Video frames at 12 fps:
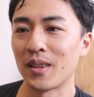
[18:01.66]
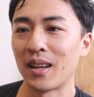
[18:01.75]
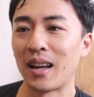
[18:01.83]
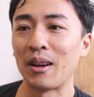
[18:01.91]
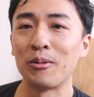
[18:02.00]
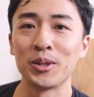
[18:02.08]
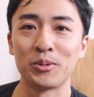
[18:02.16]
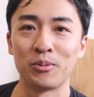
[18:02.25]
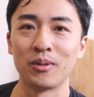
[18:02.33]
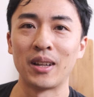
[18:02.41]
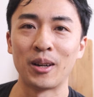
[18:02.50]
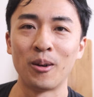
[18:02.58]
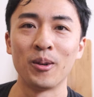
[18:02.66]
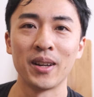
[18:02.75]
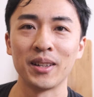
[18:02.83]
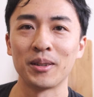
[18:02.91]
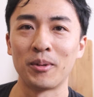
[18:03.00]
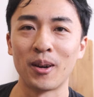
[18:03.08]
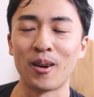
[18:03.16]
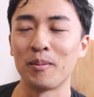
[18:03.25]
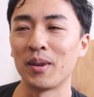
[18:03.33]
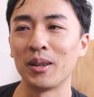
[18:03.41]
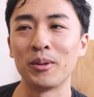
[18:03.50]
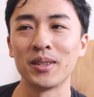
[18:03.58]
I was like holding the one arm,
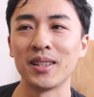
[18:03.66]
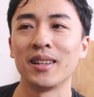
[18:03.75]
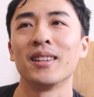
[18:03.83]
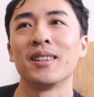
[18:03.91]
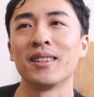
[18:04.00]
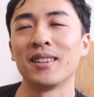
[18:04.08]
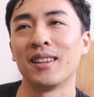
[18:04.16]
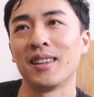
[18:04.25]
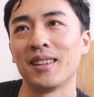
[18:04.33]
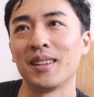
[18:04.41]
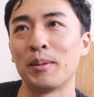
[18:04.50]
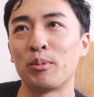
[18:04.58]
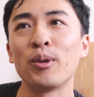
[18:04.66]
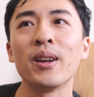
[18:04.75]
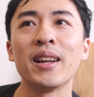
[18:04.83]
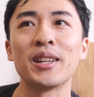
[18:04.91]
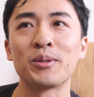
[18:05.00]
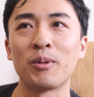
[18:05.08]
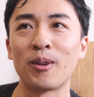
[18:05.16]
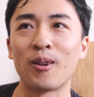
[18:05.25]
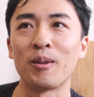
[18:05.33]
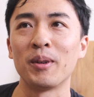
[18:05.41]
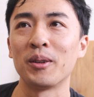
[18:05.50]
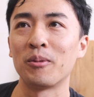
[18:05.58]
but it wasn't the prettiest one
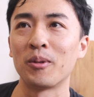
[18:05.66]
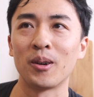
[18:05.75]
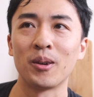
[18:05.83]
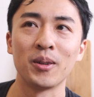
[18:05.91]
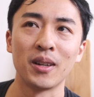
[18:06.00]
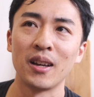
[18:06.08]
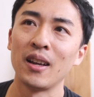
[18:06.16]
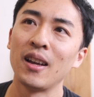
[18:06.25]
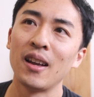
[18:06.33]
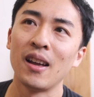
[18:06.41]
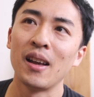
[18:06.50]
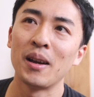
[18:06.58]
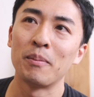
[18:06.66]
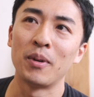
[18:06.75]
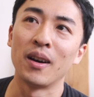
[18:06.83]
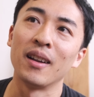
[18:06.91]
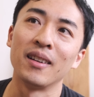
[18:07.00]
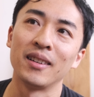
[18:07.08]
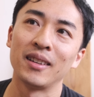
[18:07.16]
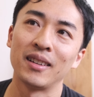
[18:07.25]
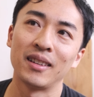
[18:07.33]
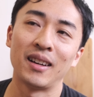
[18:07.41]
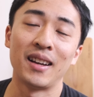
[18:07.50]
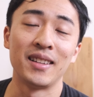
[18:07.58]
arm in the world. But
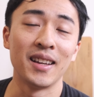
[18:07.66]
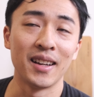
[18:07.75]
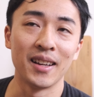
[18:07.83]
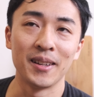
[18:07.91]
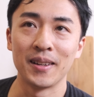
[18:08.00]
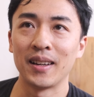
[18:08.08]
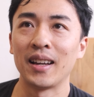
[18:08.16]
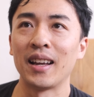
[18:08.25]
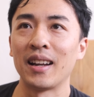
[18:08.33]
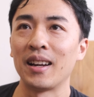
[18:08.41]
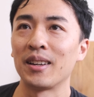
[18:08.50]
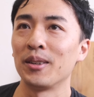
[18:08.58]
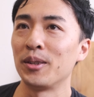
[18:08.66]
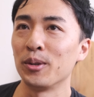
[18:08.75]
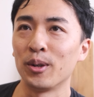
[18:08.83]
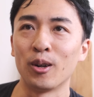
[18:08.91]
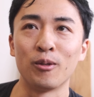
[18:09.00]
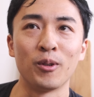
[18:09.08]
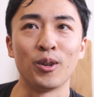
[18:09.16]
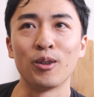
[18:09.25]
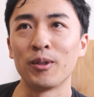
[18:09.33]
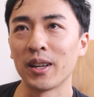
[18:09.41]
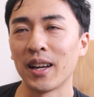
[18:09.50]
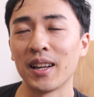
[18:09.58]
I did it, and I could do it over and
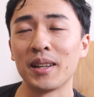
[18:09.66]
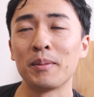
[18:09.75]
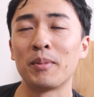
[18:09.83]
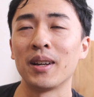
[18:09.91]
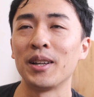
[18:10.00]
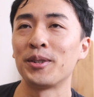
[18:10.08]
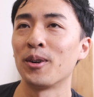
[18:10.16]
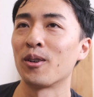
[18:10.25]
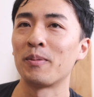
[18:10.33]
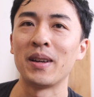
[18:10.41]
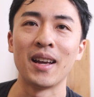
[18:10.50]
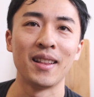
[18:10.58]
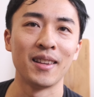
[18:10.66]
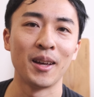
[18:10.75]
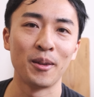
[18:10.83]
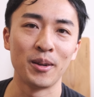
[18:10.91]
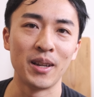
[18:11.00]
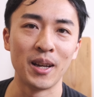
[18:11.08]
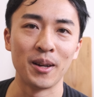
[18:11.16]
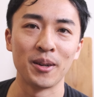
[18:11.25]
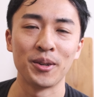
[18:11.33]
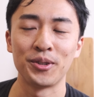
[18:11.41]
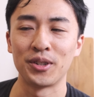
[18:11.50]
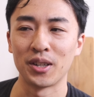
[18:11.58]
over again. But it took me another
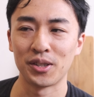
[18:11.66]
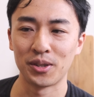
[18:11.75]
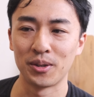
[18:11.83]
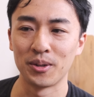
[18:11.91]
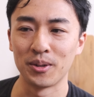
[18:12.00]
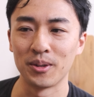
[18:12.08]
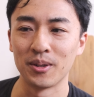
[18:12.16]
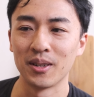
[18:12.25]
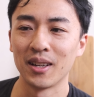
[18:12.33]
year just to